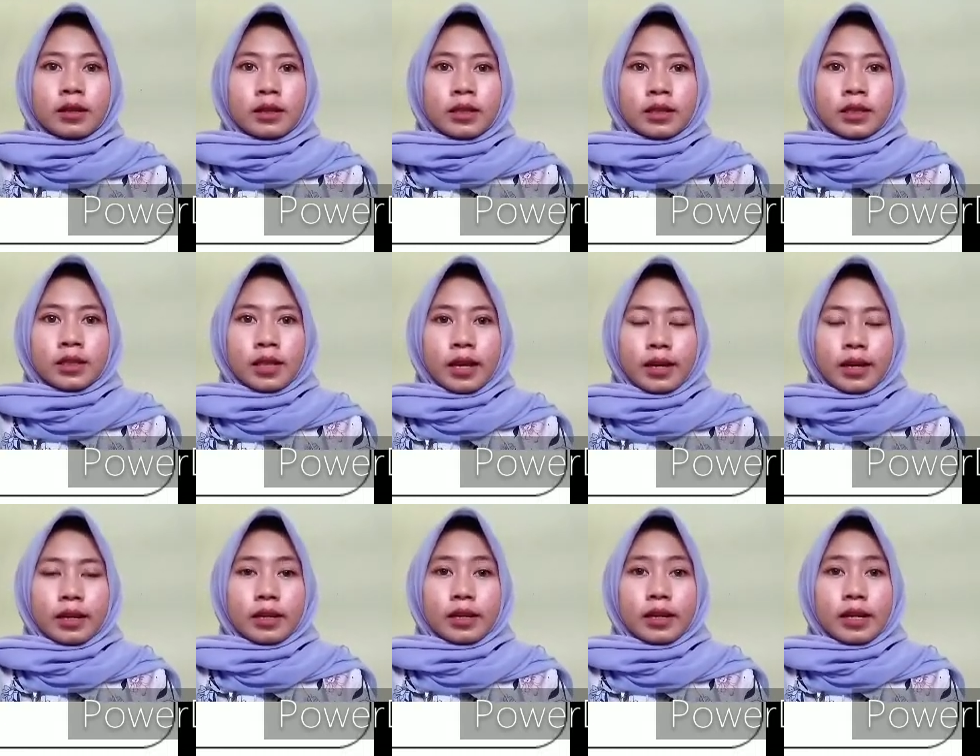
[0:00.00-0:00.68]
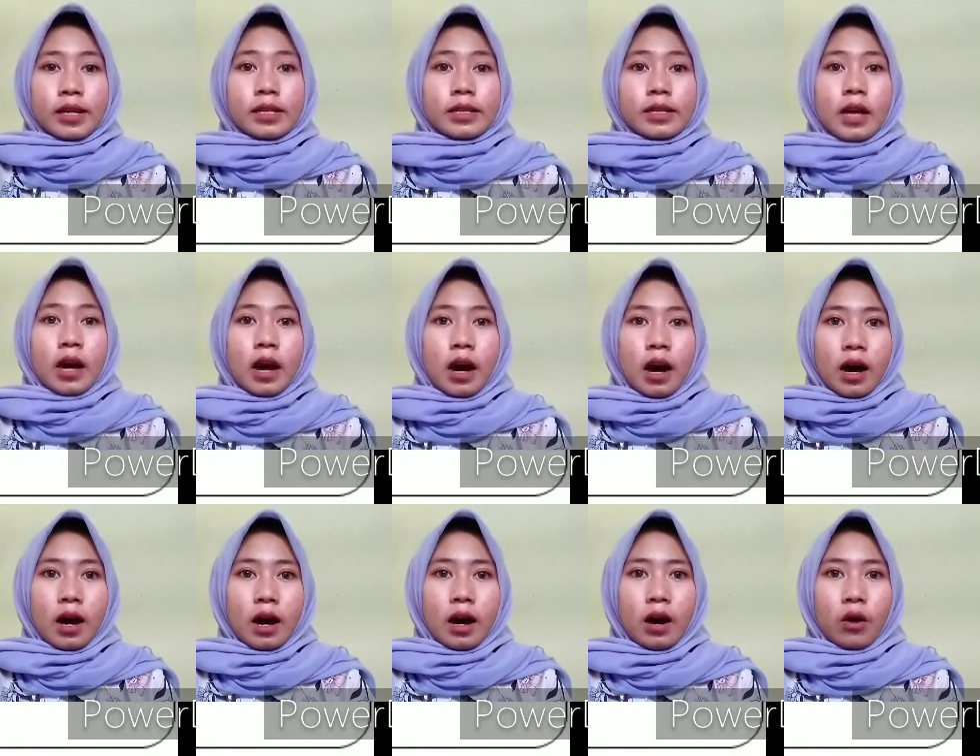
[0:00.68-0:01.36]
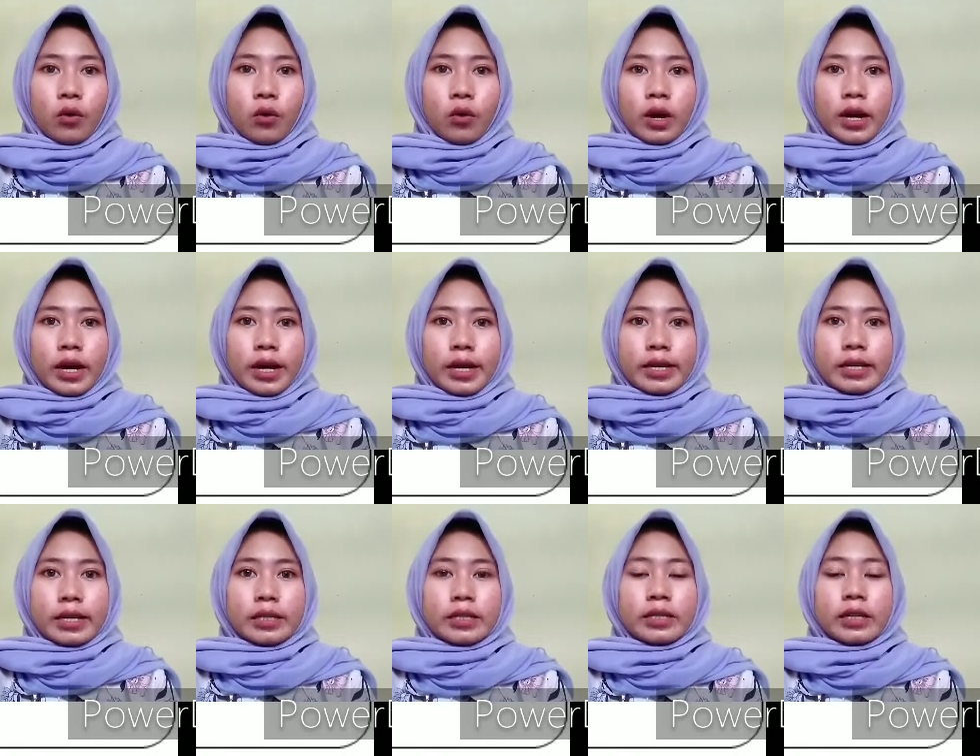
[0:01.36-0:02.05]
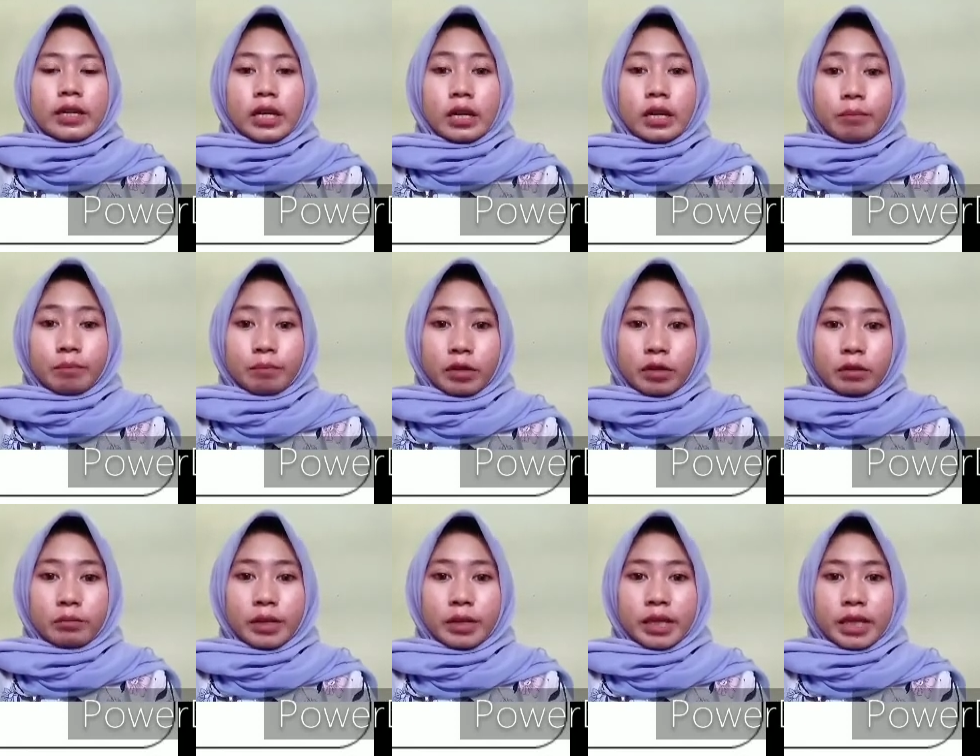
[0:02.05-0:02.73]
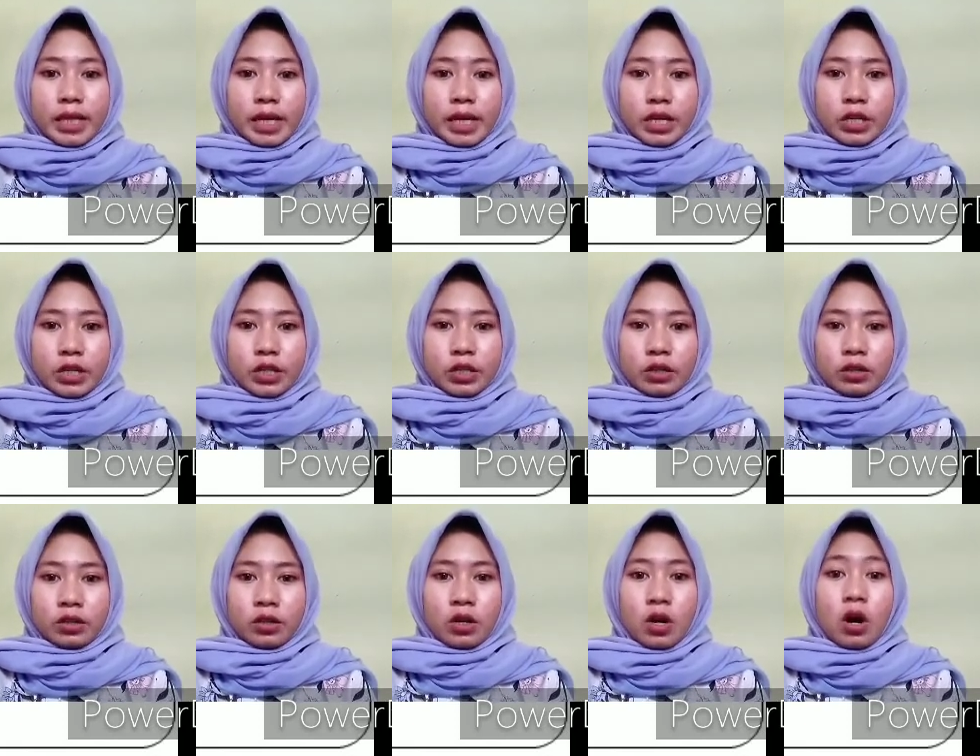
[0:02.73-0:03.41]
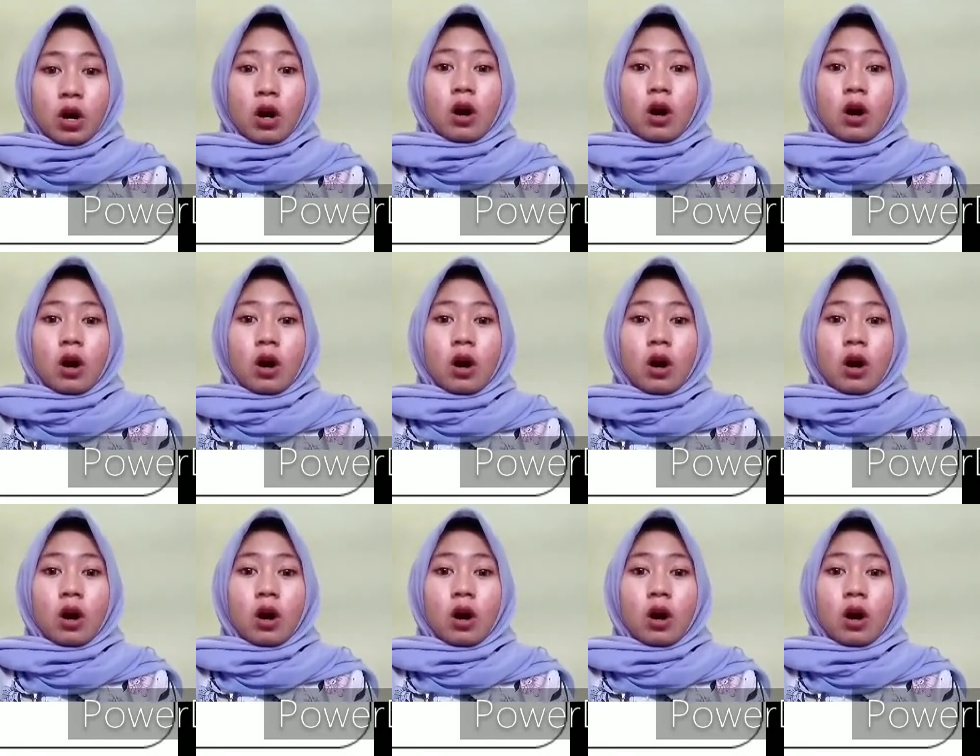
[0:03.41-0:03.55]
The second is how is the implementation